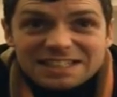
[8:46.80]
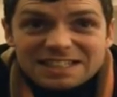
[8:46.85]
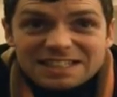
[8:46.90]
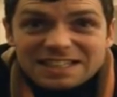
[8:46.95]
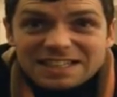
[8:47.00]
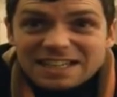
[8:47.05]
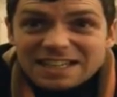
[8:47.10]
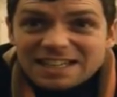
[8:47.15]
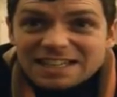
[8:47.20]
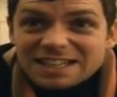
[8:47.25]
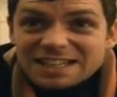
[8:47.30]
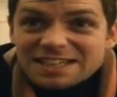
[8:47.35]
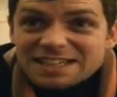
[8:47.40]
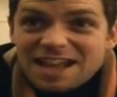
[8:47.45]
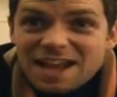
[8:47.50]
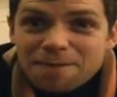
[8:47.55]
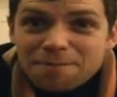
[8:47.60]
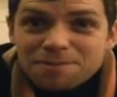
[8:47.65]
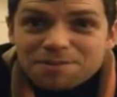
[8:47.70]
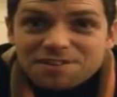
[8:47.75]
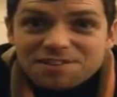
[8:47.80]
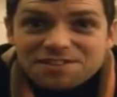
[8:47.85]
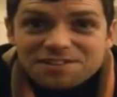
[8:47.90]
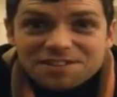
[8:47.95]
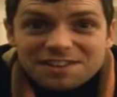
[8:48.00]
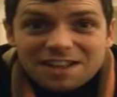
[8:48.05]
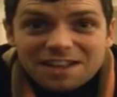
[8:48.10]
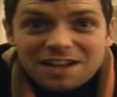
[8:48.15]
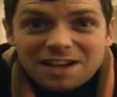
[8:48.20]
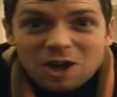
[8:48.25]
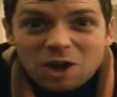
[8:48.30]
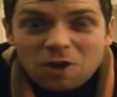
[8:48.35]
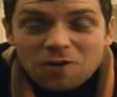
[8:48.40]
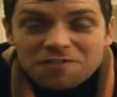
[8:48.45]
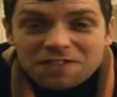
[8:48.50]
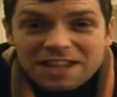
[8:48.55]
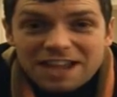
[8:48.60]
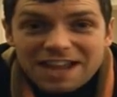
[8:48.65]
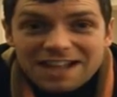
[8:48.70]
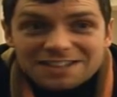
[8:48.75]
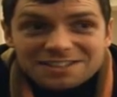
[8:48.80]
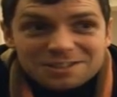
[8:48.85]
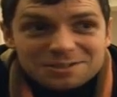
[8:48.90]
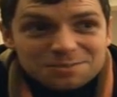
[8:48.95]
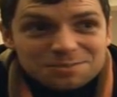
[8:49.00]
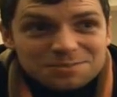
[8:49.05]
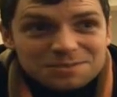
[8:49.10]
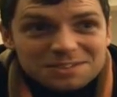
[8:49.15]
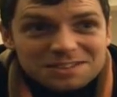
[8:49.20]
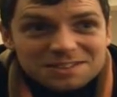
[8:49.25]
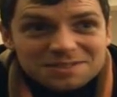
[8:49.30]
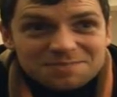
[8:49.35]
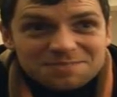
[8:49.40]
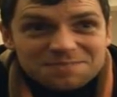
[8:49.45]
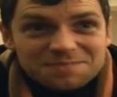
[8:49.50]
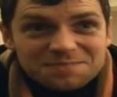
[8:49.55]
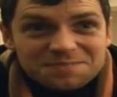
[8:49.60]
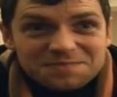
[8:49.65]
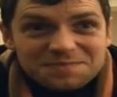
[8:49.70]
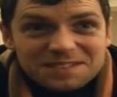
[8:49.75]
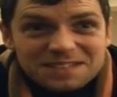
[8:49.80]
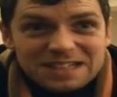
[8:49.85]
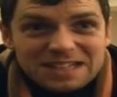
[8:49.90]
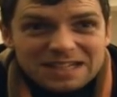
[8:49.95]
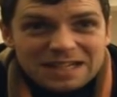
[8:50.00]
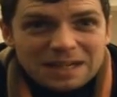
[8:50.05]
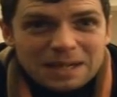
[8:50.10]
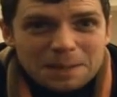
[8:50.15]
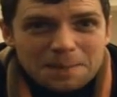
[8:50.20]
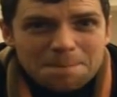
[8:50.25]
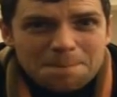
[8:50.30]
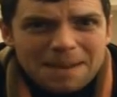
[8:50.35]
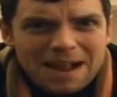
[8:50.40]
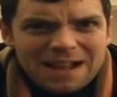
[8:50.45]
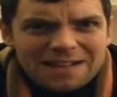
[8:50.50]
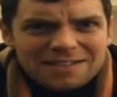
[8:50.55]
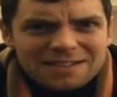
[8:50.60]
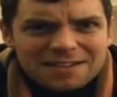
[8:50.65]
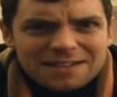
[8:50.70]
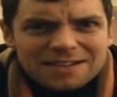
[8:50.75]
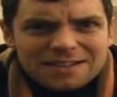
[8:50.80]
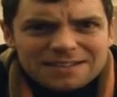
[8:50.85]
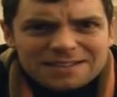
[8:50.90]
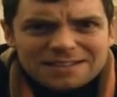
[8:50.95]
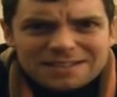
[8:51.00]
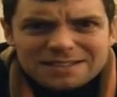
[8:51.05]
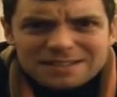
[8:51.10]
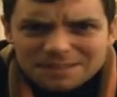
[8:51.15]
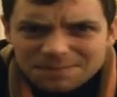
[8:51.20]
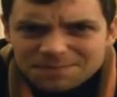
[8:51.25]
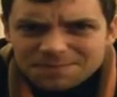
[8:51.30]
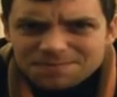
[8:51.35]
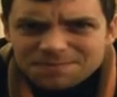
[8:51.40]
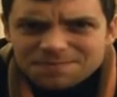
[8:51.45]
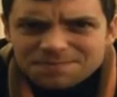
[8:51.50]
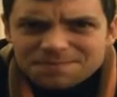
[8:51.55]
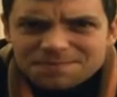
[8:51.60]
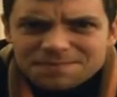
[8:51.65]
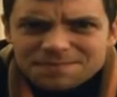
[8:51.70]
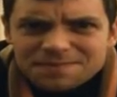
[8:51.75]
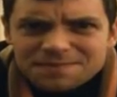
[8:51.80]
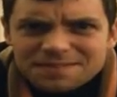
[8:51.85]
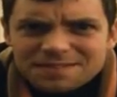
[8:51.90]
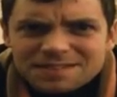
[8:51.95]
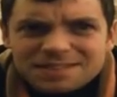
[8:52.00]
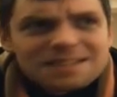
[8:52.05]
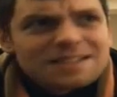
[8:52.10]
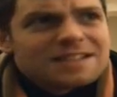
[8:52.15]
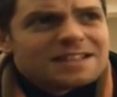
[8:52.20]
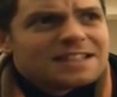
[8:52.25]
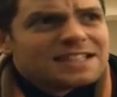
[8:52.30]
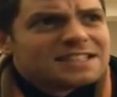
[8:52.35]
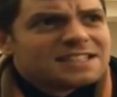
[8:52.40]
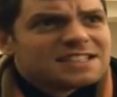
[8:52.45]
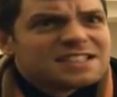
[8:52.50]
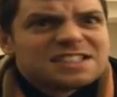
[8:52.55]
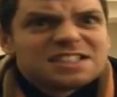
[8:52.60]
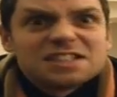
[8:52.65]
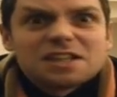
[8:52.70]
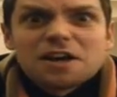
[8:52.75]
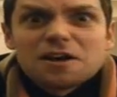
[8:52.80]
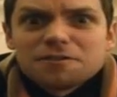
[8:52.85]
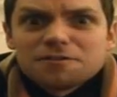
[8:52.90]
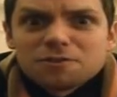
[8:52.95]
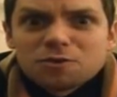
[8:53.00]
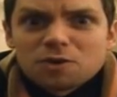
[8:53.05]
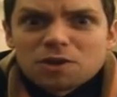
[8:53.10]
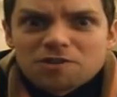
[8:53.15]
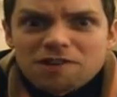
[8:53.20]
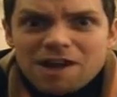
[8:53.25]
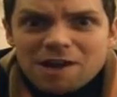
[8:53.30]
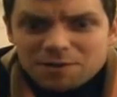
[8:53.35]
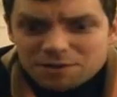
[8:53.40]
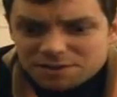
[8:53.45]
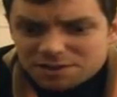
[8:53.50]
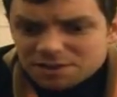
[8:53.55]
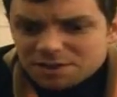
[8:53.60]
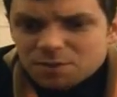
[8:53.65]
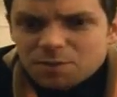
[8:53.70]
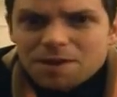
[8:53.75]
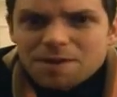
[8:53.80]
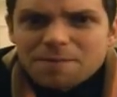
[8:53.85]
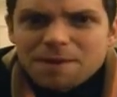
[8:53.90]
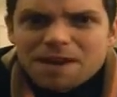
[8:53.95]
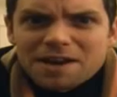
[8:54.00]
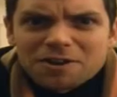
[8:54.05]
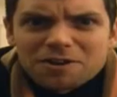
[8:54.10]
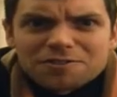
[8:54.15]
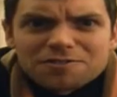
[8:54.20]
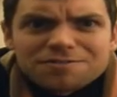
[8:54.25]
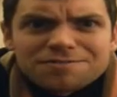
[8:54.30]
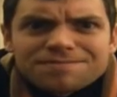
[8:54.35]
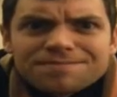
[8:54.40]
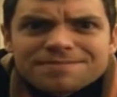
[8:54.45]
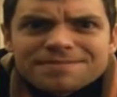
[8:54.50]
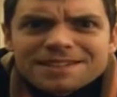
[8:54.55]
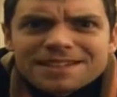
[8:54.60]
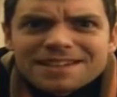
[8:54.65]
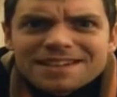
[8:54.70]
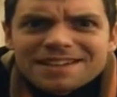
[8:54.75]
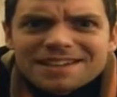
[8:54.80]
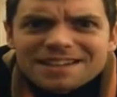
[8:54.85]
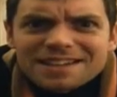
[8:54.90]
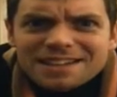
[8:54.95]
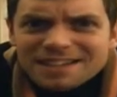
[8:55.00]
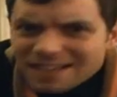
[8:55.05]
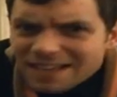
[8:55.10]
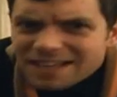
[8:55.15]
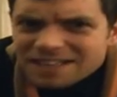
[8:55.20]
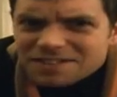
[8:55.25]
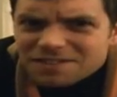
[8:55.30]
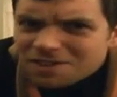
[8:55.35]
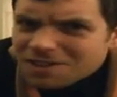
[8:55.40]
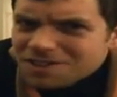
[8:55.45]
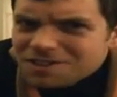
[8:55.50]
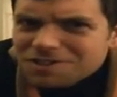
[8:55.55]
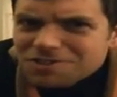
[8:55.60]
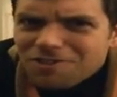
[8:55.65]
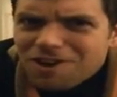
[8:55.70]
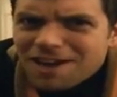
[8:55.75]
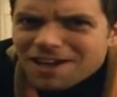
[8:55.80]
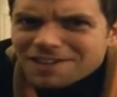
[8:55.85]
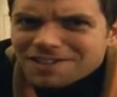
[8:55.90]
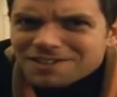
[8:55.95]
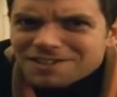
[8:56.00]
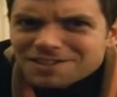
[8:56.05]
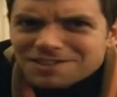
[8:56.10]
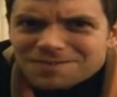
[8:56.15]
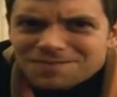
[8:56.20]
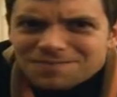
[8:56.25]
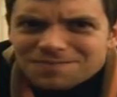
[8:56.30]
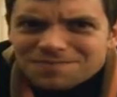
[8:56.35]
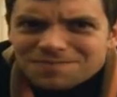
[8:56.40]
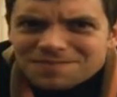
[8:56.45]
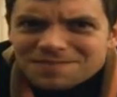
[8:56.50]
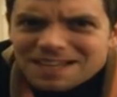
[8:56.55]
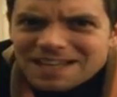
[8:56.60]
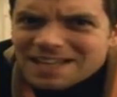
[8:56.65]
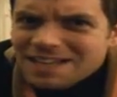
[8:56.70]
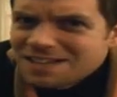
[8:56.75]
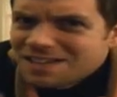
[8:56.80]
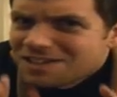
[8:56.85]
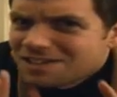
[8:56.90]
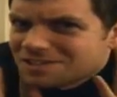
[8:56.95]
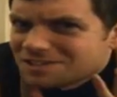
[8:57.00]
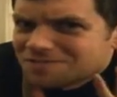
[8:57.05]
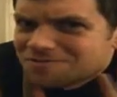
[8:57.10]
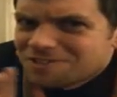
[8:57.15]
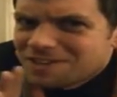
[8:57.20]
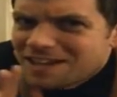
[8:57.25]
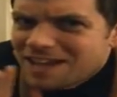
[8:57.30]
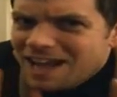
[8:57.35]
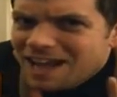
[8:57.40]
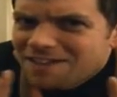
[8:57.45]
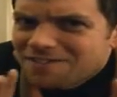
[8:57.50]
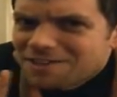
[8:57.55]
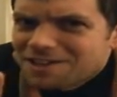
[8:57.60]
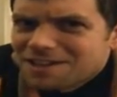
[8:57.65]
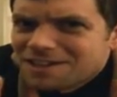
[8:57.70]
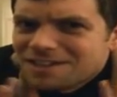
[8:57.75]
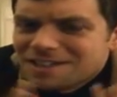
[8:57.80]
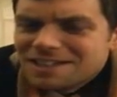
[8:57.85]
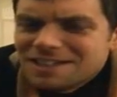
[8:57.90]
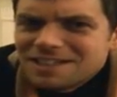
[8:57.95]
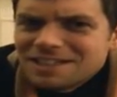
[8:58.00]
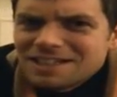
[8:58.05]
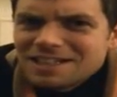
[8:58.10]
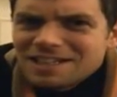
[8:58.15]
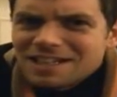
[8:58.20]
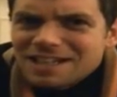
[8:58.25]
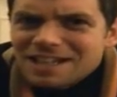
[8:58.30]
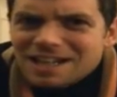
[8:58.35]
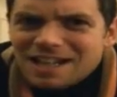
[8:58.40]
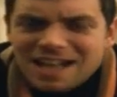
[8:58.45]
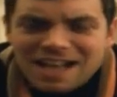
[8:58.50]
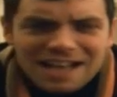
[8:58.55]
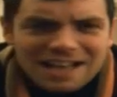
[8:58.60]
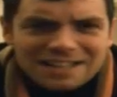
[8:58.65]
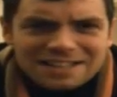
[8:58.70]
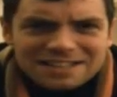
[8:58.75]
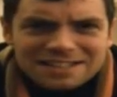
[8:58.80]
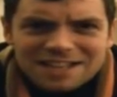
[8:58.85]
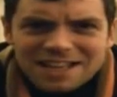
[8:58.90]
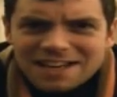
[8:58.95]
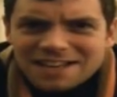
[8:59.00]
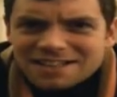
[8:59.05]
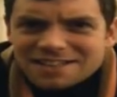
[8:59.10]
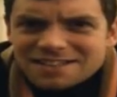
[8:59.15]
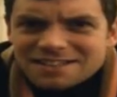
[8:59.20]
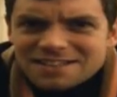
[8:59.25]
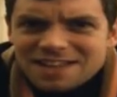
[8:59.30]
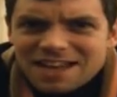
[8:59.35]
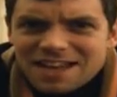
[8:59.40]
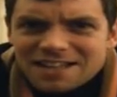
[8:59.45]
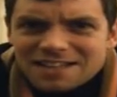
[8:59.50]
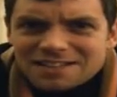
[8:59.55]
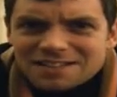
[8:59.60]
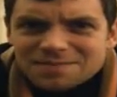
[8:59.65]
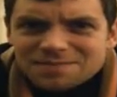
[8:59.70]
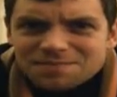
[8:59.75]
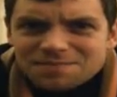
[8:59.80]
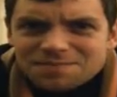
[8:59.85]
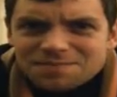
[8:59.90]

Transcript: the, the depths of the atoms, matter, this stuff all around us and that we're made of, gets very strange. It doesn't really have a, a steady state.